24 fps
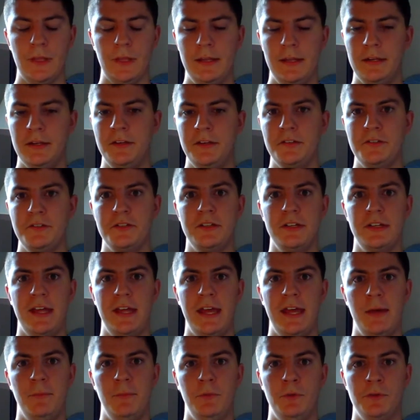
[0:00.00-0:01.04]
addition to
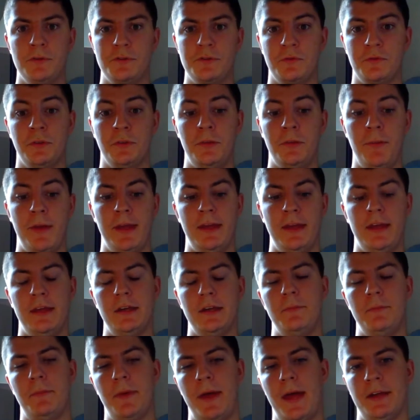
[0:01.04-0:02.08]
Cam Lewis really making an
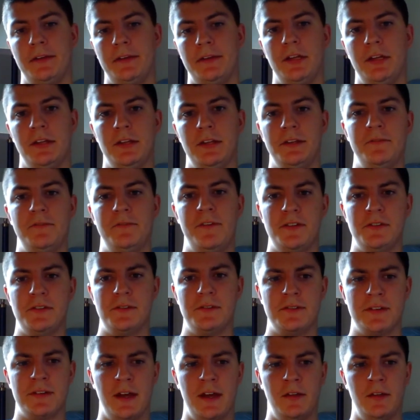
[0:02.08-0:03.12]
impact on the
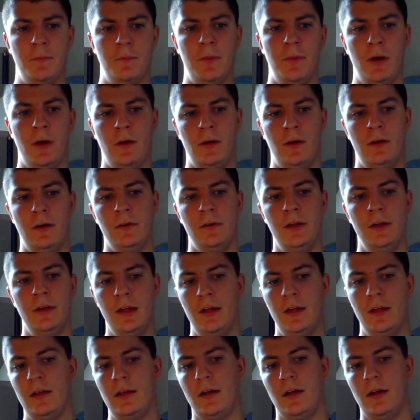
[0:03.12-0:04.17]
defensive side of the ball,
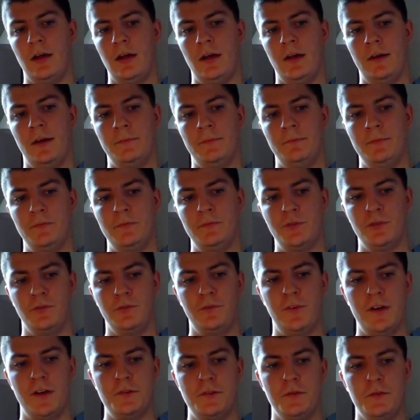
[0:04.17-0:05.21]
true
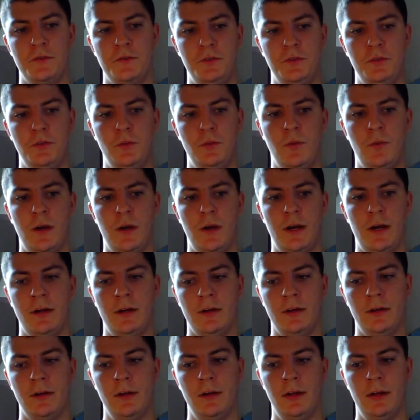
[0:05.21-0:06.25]
freshman Duke
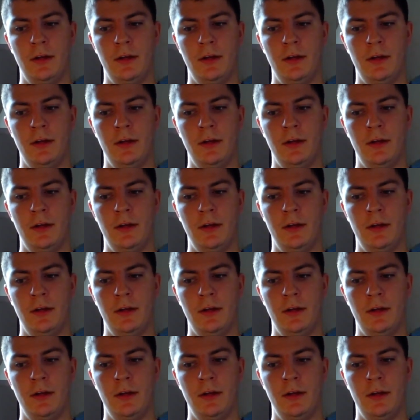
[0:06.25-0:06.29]
Wong